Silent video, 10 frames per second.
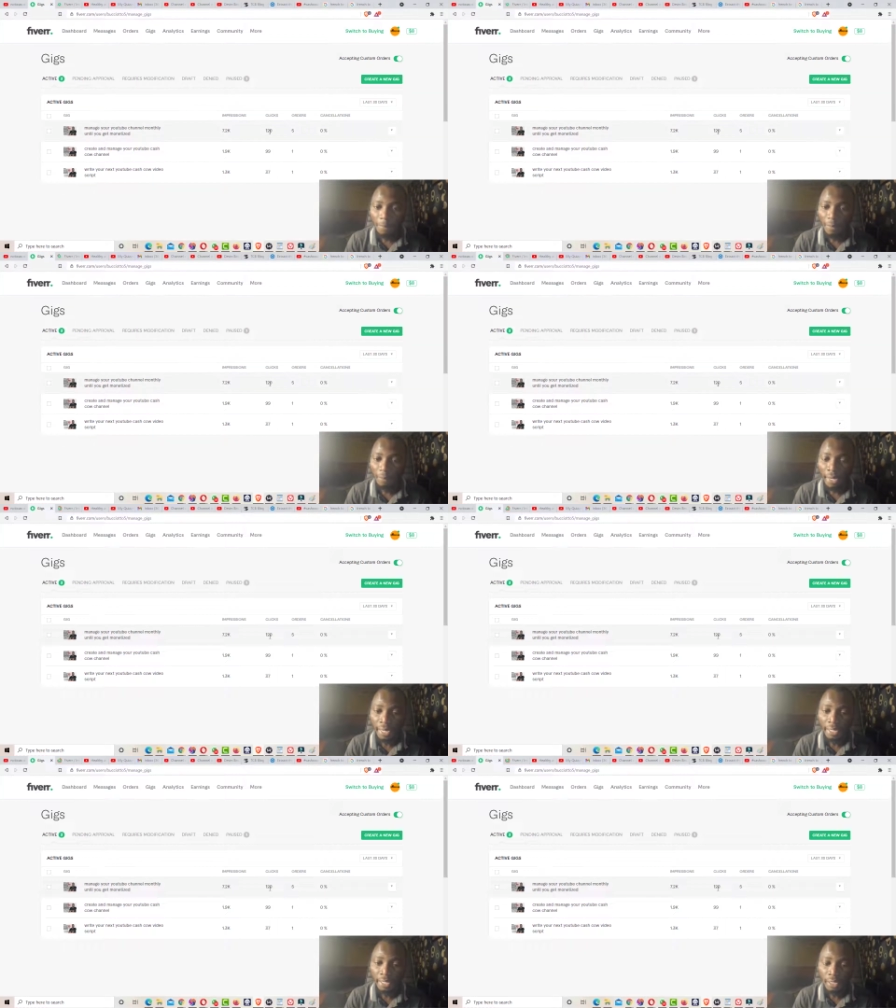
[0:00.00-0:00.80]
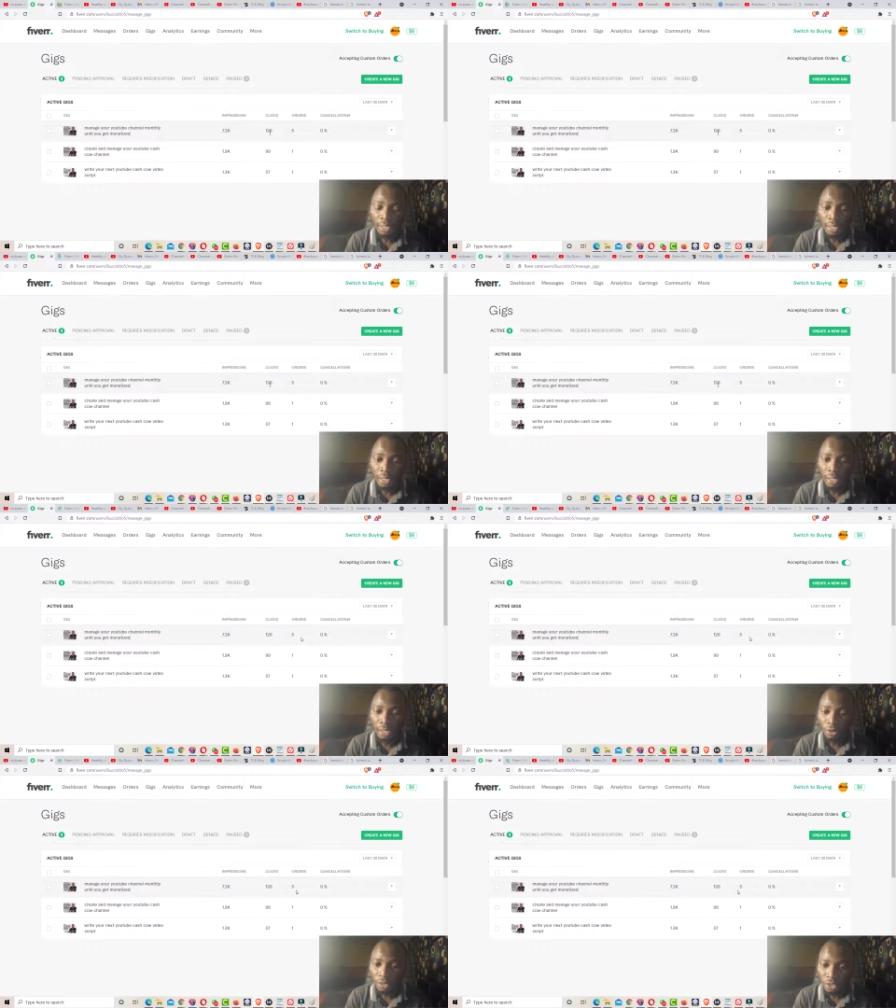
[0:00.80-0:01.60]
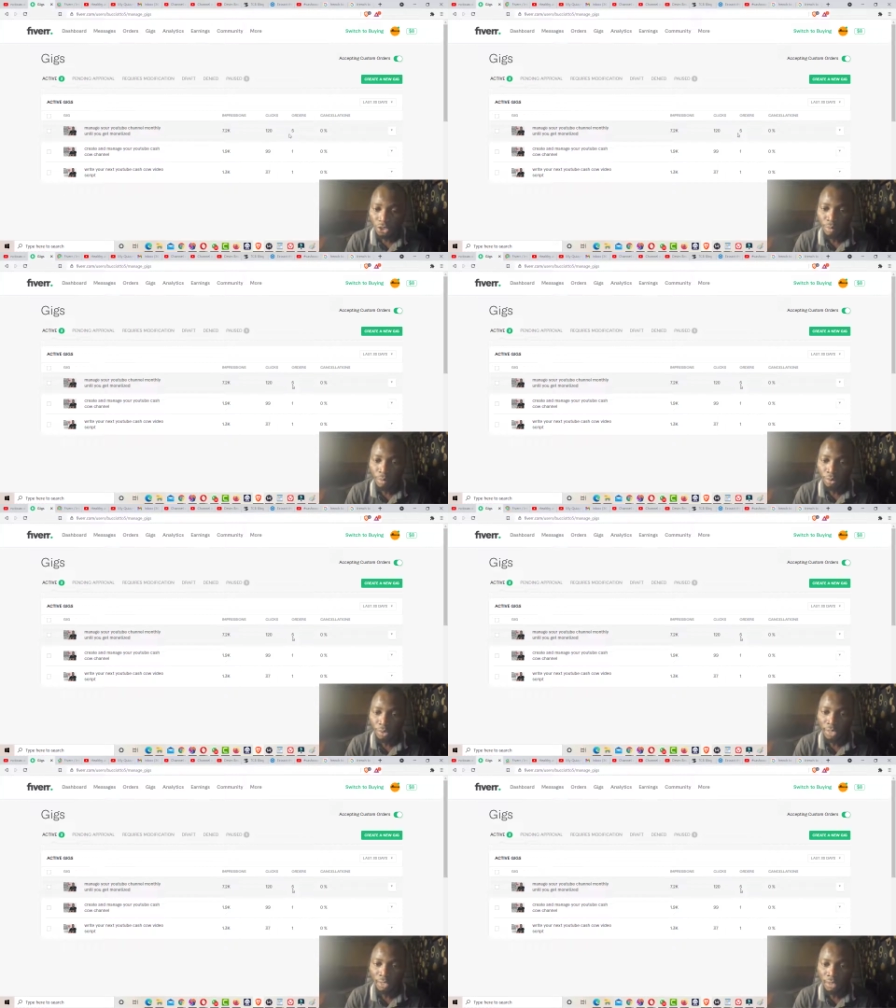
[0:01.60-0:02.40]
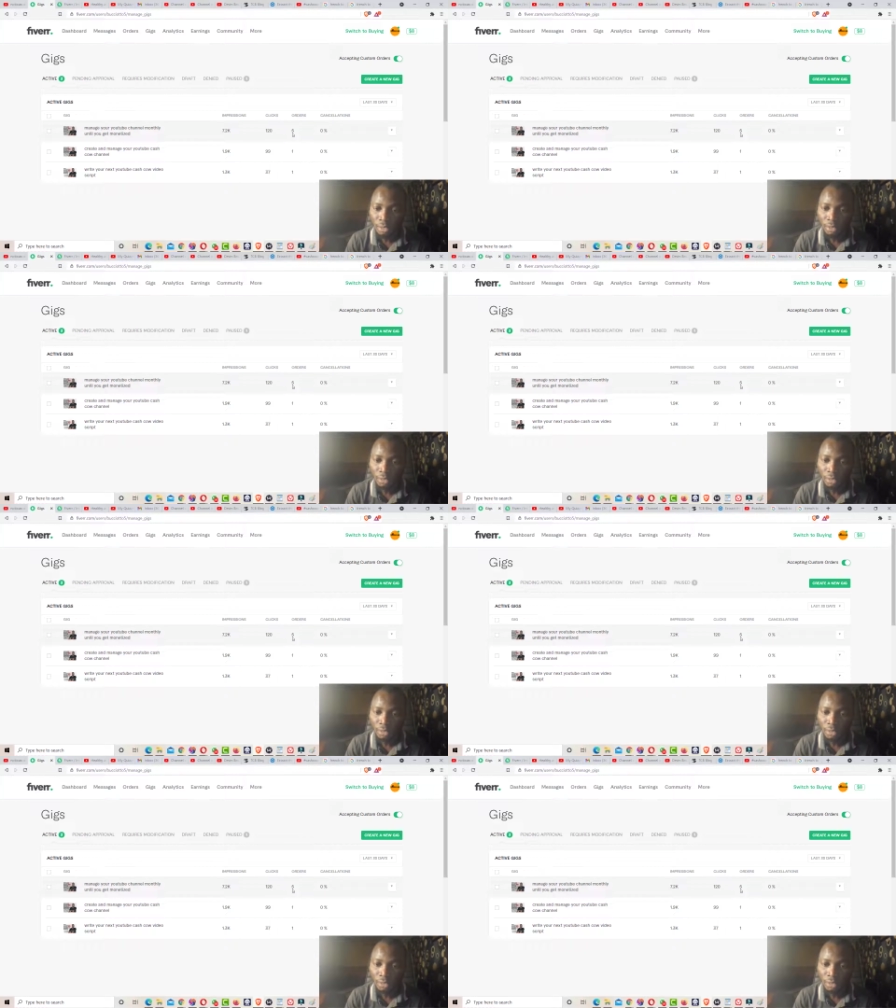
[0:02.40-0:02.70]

My order should be more than this.